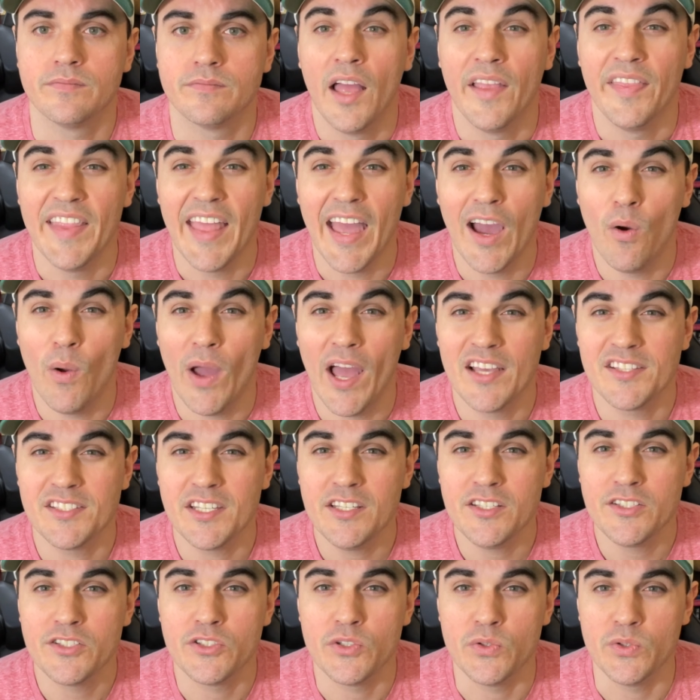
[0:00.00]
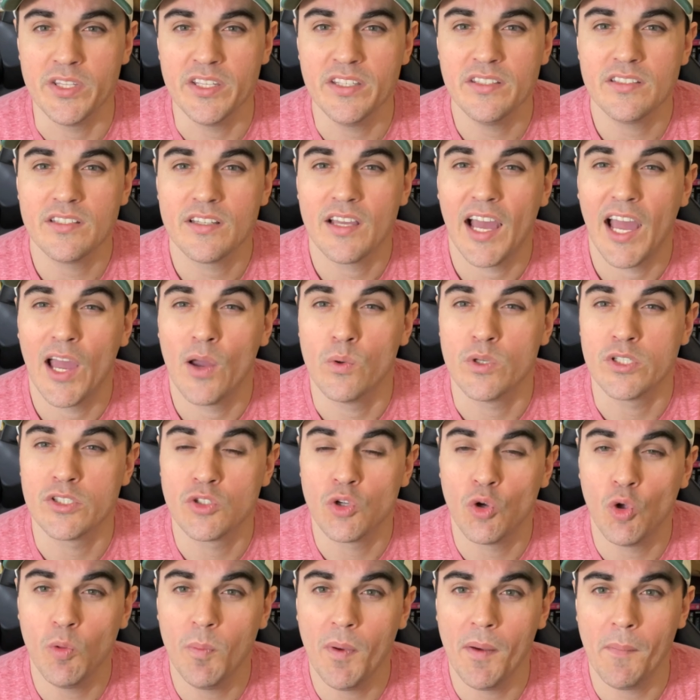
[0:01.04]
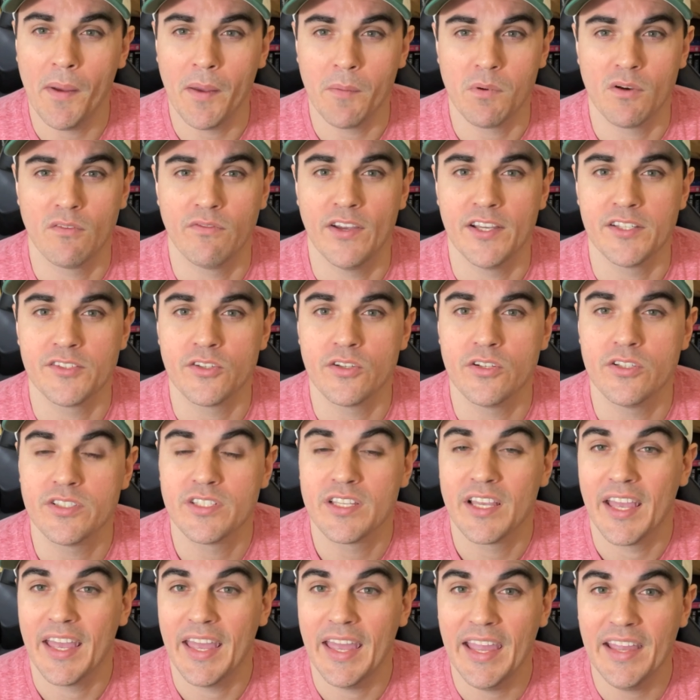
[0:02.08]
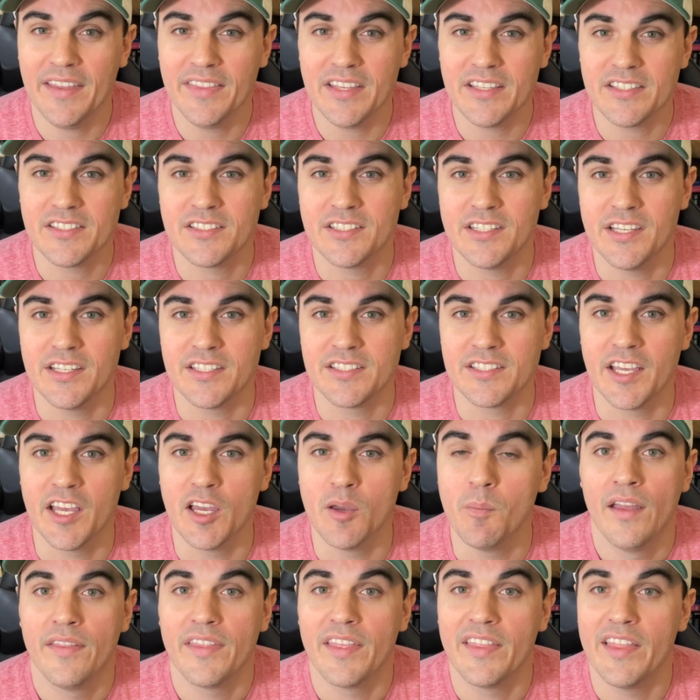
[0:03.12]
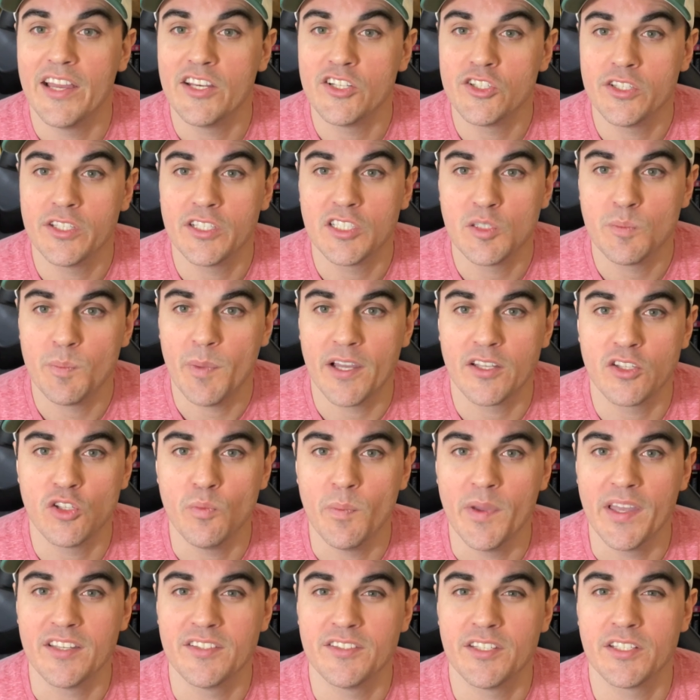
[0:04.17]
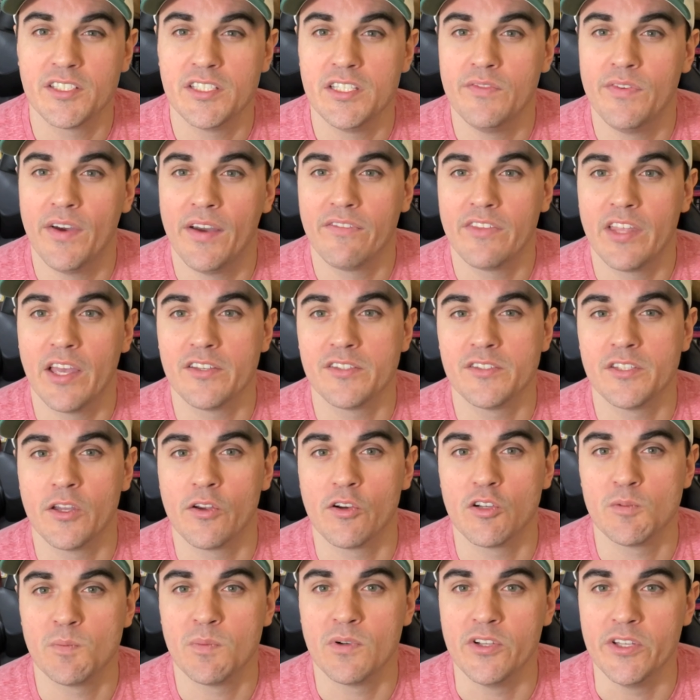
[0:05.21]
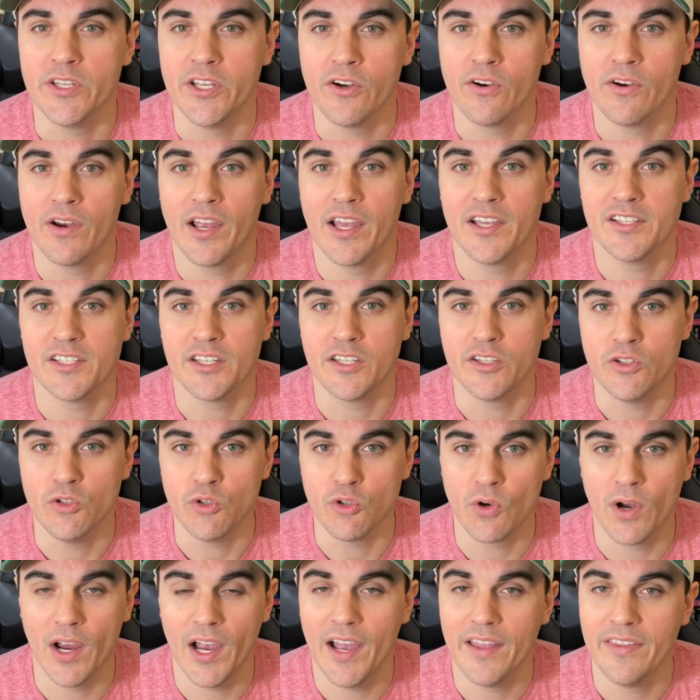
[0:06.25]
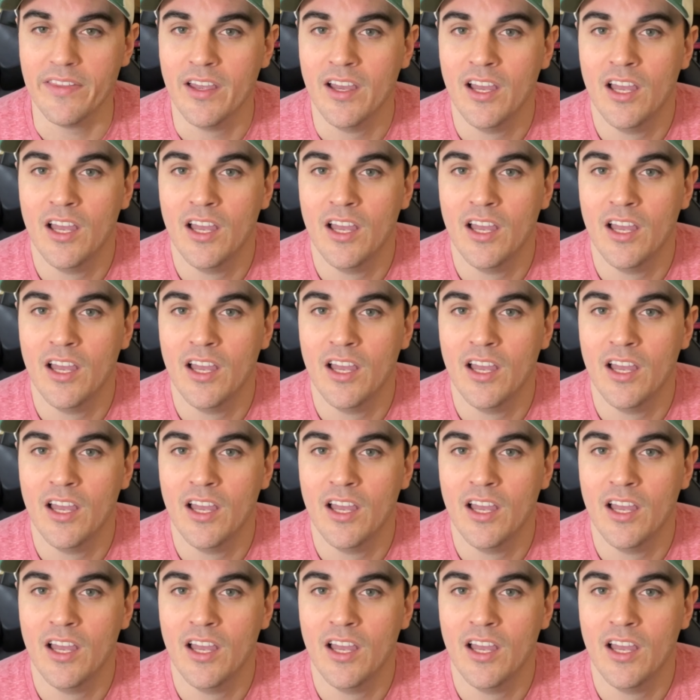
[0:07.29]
Now, as a student, I was told by my professors and at CSM that I should expect to make $65,000 per year as a new grad,